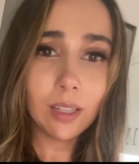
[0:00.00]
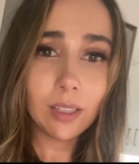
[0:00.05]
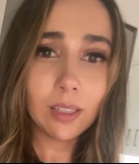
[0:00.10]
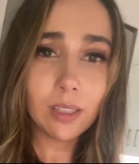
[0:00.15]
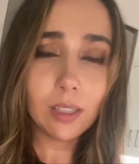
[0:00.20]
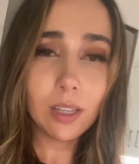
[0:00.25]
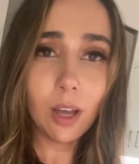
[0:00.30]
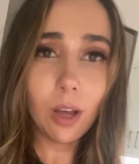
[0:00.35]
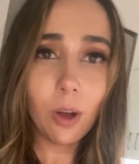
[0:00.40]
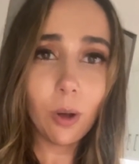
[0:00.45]

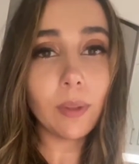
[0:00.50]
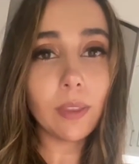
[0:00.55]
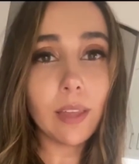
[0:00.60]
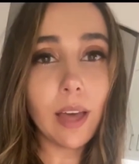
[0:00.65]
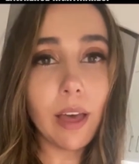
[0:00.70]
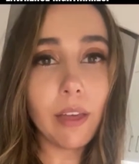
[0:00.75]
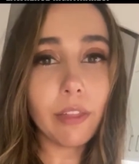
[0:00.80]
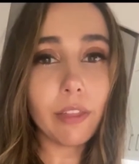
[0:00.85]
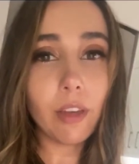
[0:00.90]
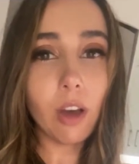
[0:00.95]
So with
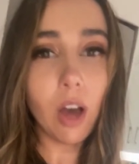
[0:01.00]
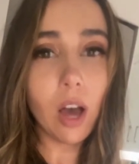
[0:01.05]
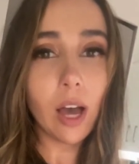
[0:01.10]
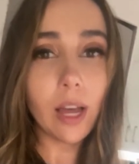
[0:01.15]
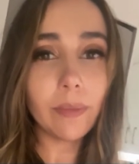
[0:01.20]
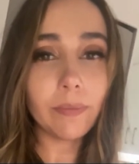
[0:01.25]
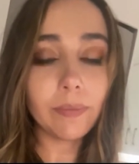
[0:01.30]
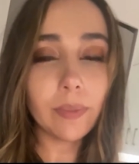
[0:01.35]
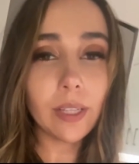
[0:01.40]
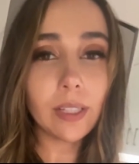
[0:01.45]
that
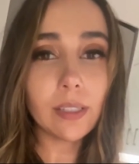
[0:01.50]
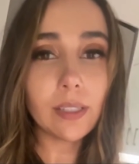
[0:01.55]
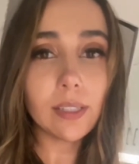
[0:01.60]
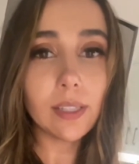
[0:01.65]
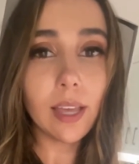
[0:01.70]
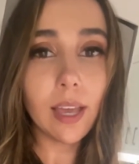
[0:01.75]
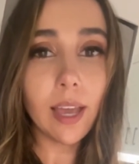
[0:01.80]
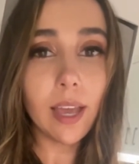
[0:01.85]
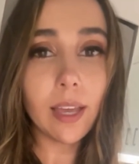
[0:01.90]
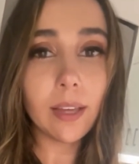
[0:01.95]
thought and
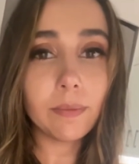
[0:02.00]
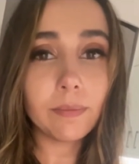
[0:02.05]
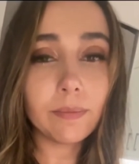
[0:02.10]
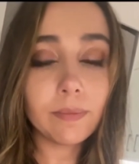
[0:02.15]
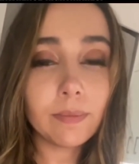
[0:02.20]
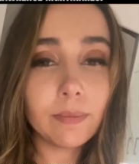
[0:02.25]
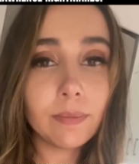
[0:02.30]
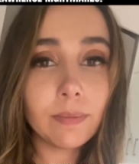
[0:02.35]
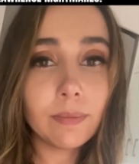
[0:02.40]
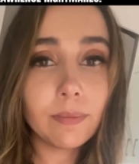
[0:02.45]
say,
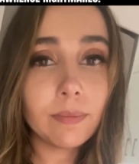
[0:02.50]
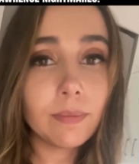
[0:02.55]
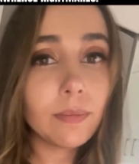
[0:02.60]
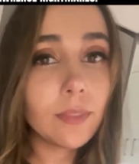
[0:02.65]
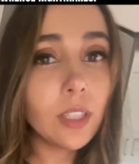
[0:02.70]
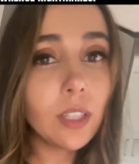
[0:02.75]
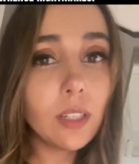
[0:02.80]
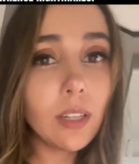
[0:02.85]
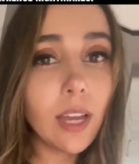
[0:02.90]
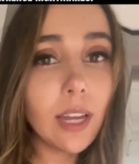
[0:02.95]

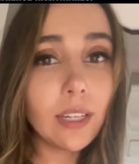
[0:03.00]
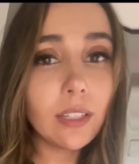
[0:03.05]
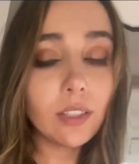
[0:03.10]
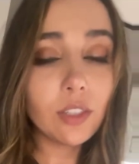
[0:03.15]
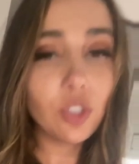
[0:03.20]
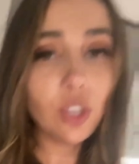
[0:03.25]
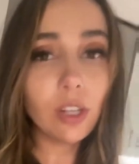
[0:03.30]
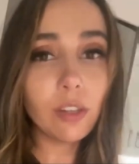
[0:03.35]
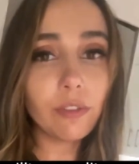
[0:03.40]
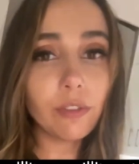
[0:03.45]
good
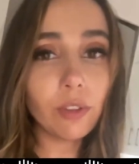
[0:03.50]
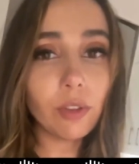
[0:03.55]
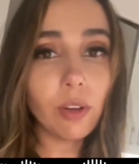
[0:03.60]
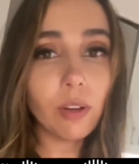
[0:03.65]
night, Jennifer